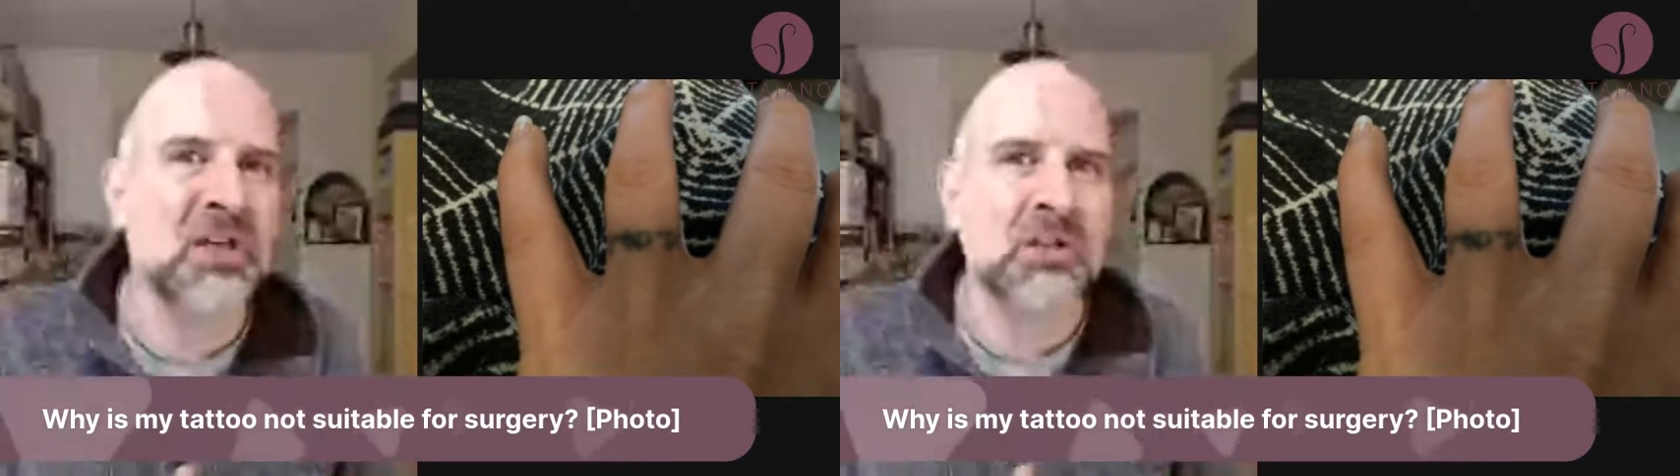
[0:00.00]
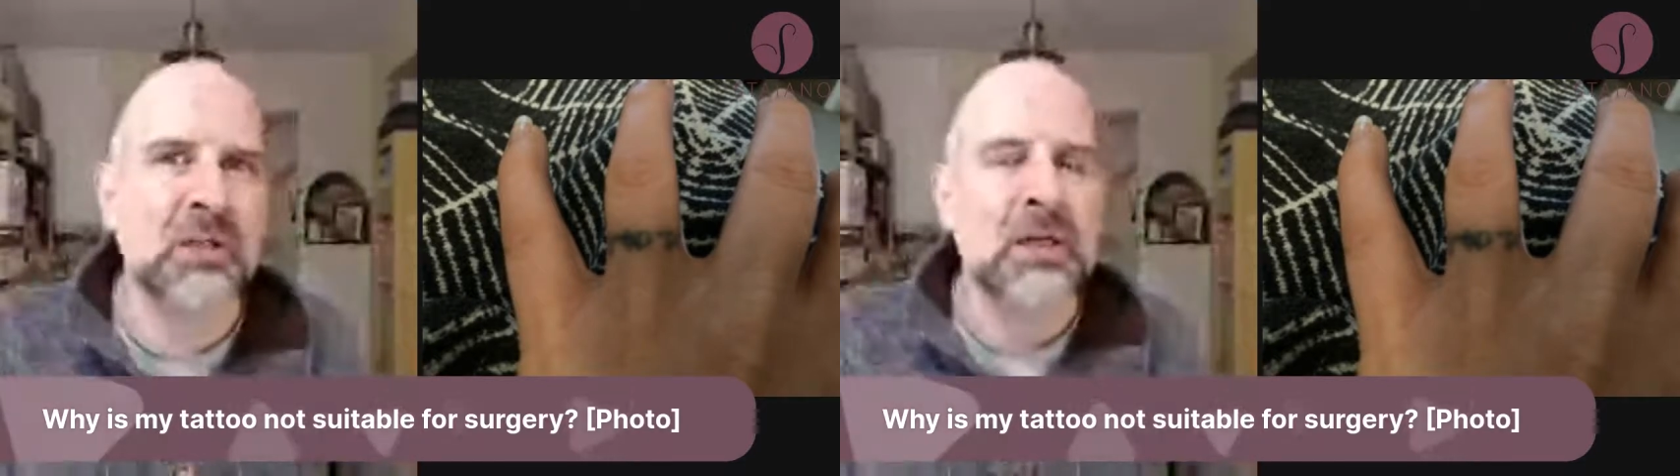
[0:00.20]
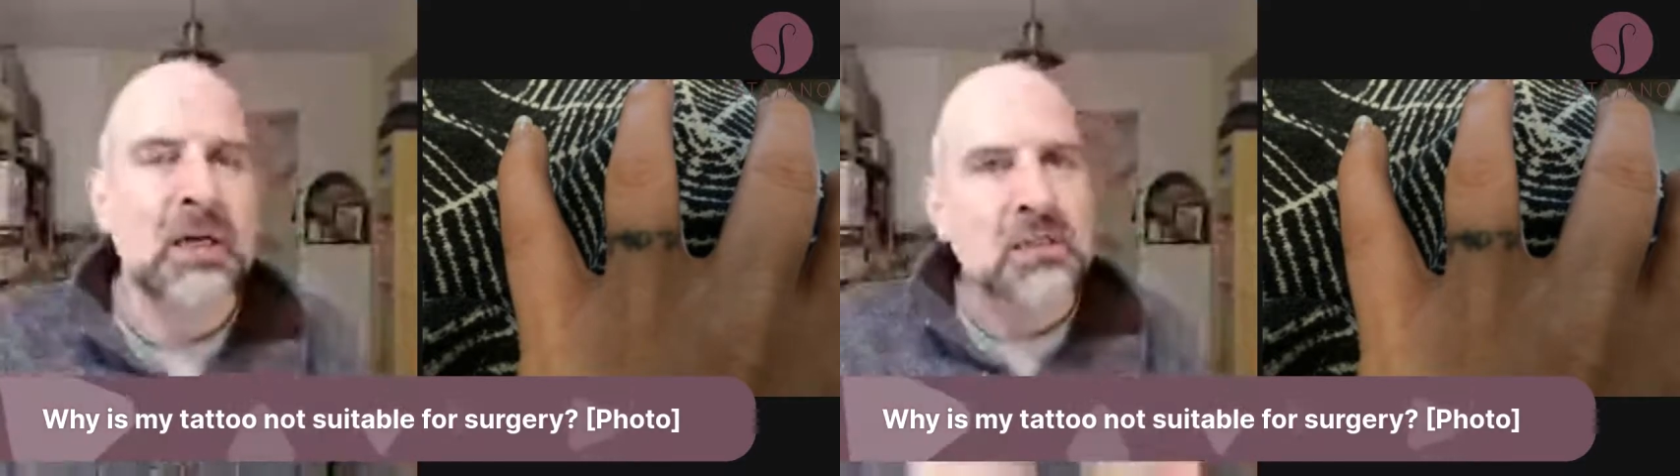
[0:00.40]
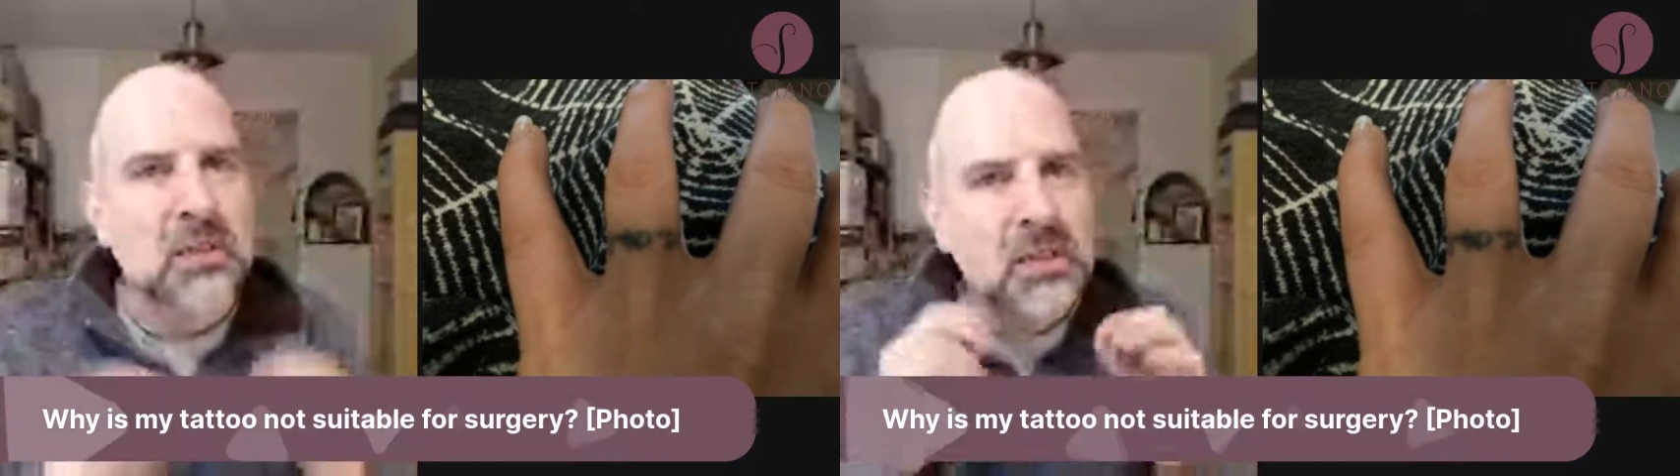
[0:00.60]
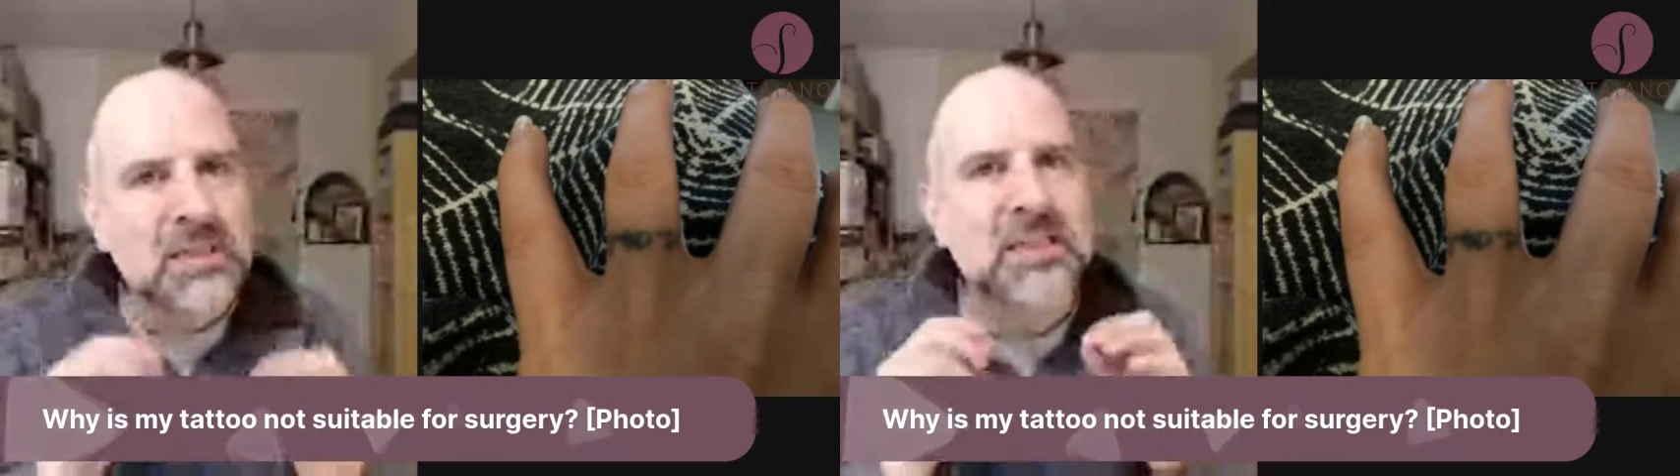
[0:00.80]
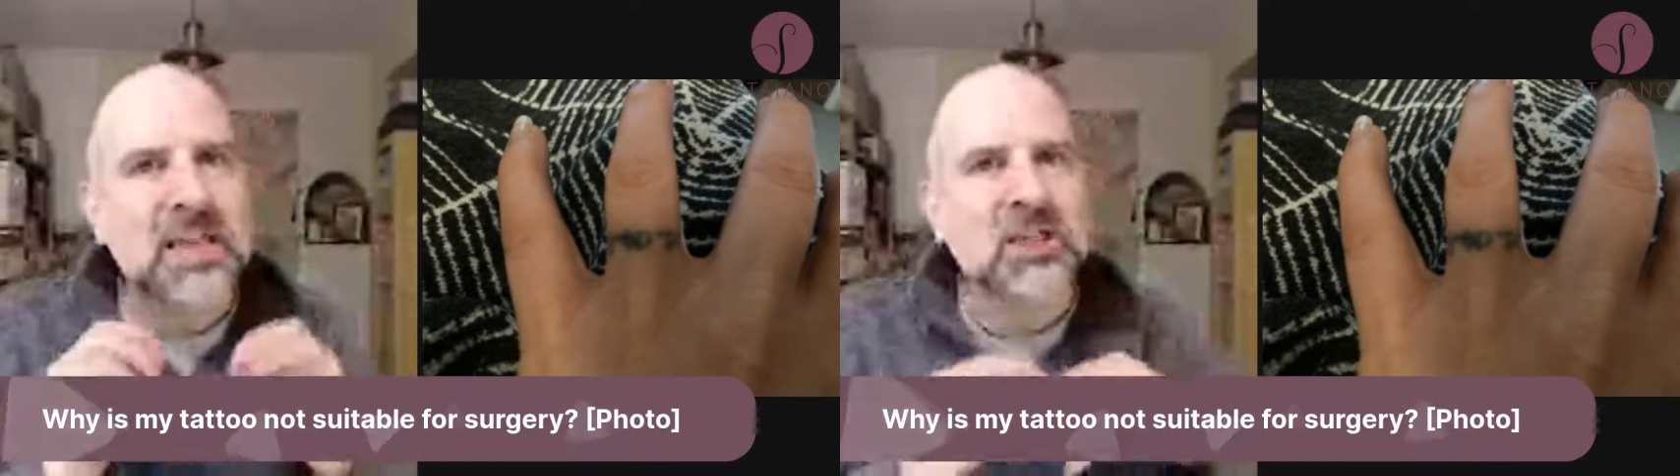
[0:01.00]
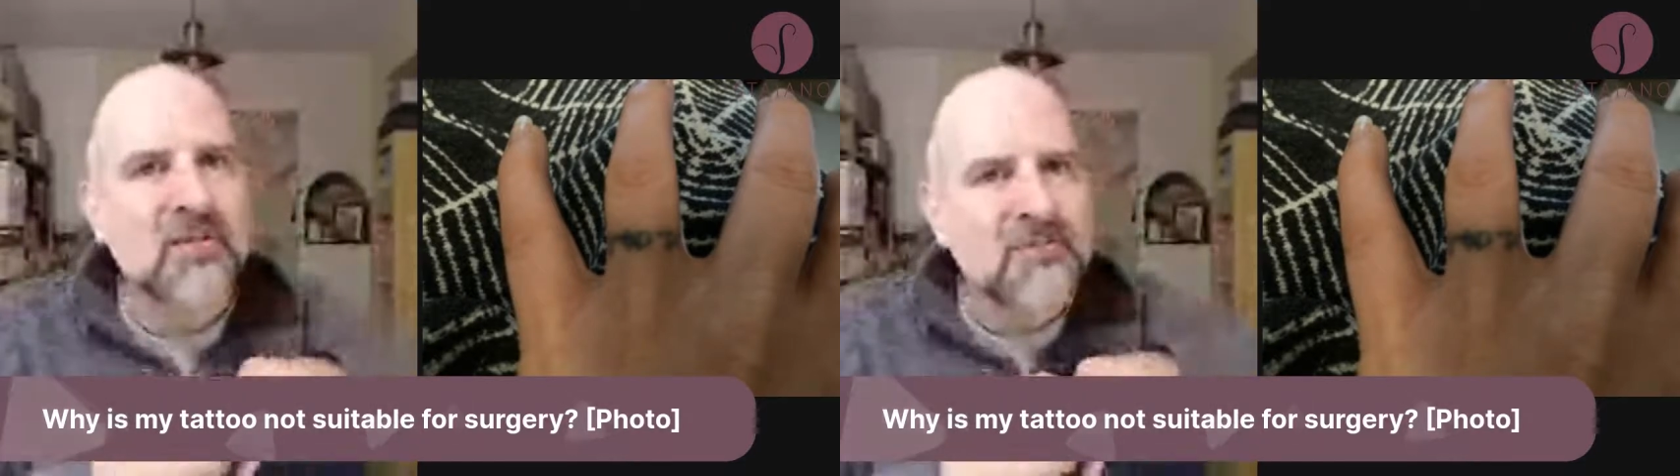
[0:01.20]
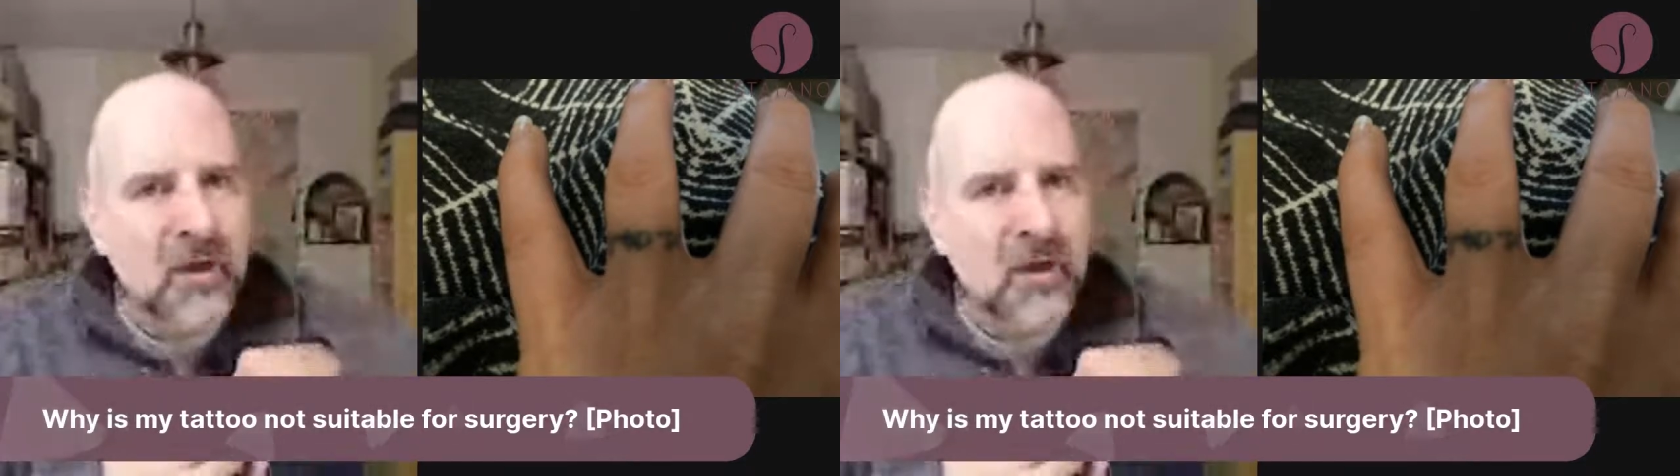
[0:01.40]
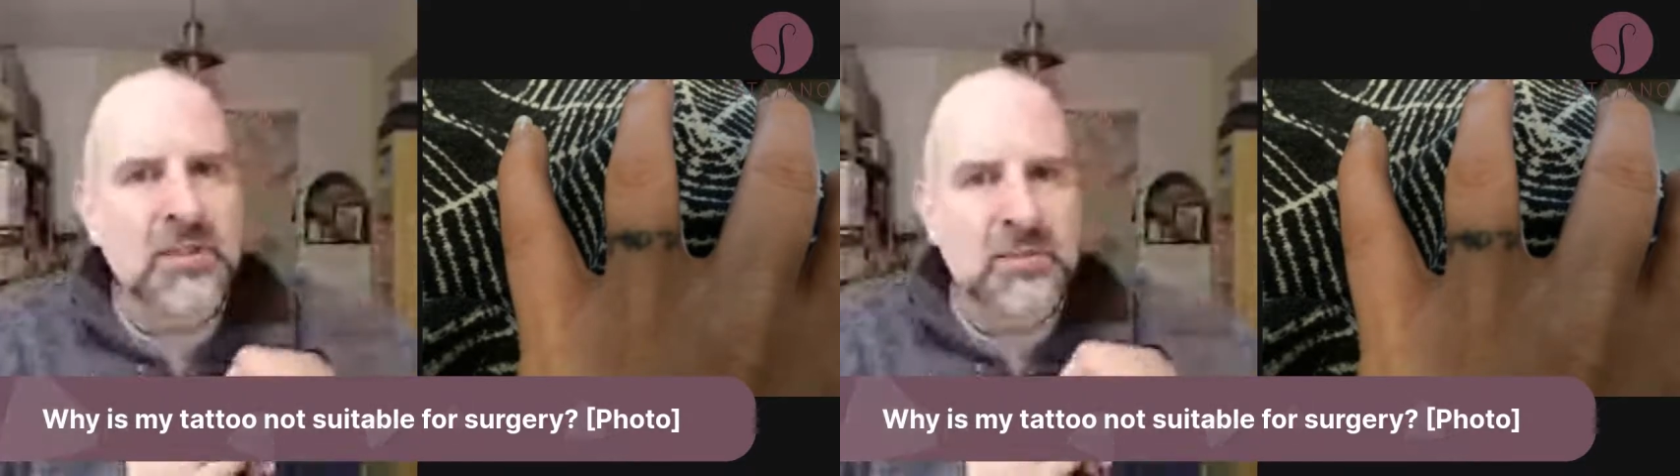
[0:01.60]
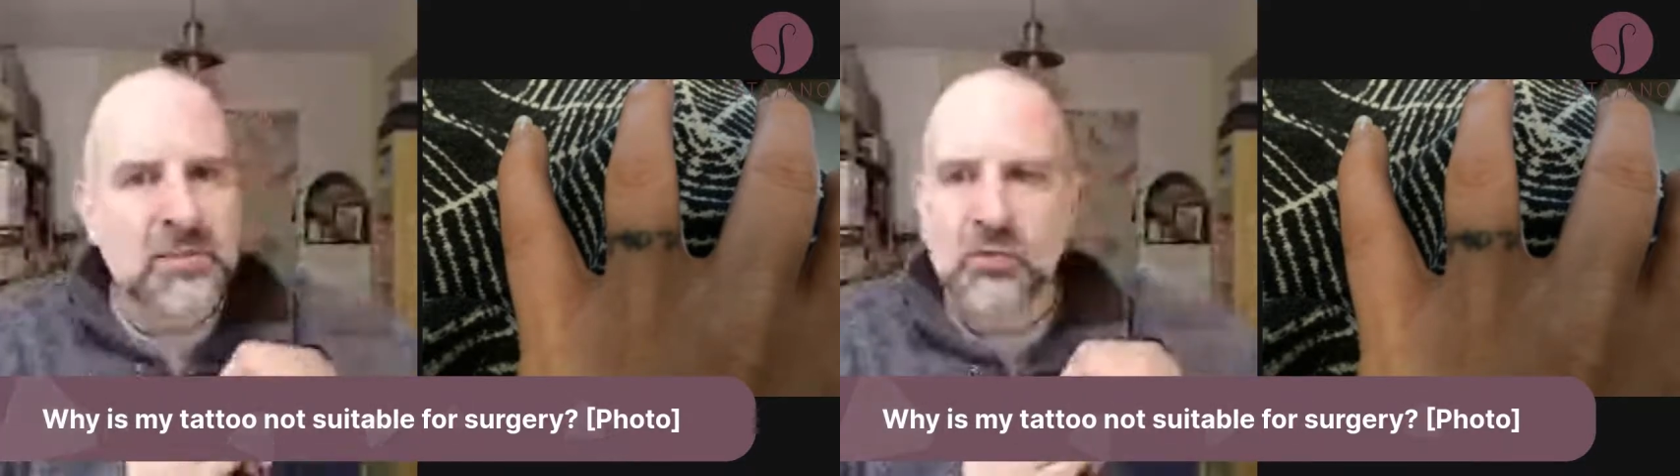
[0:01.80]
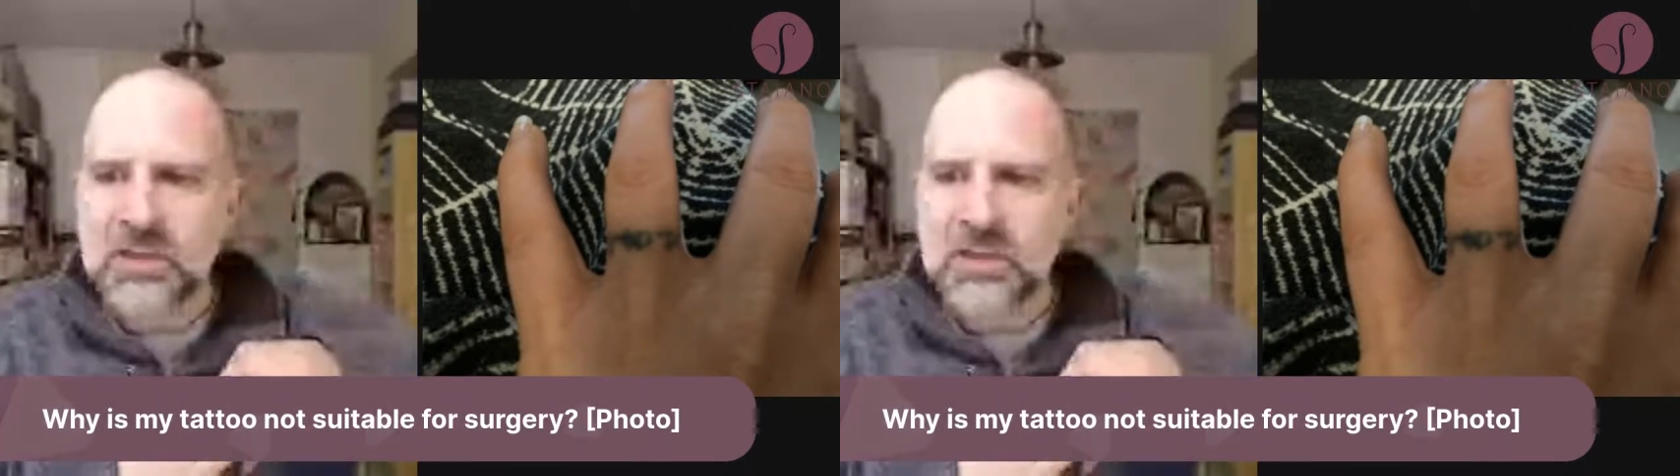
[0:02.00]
So this is actually a very small tattoo.